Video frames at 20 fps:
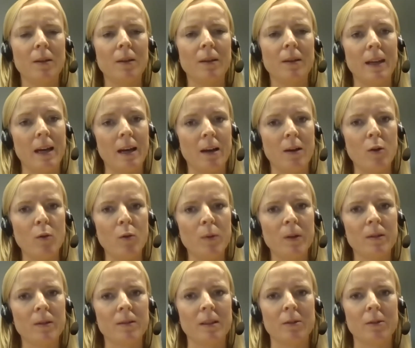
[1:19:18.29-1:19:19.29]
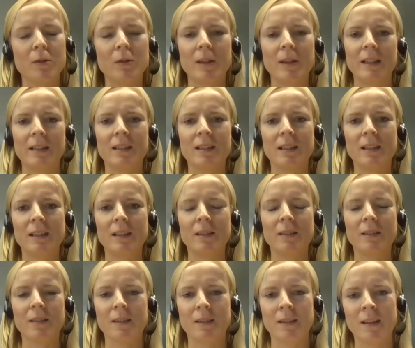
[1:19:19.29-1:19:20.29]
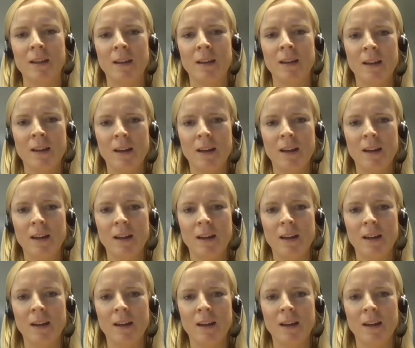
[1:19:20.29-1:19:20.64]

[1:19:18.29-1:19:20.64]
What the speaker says: now because our translators